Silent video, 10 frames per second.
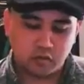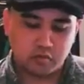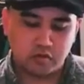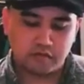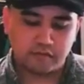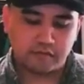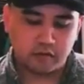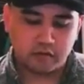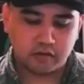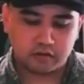moving
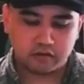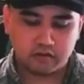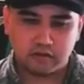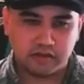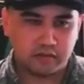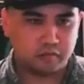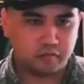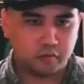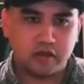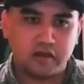forward and that
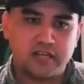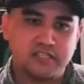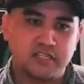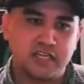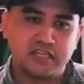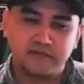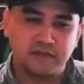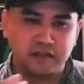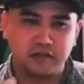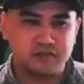we're in constant change. I
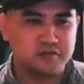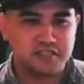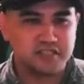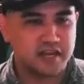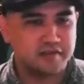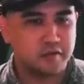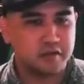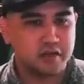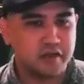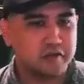feel like those two just kind of go
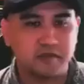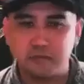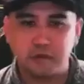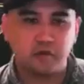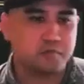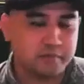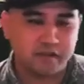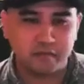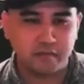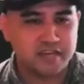together, and they both popped
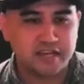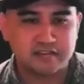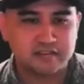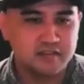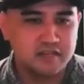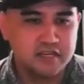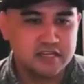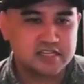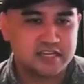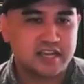out of my deck
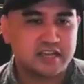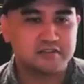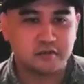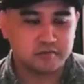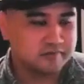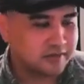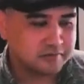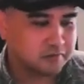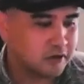today. So that's where I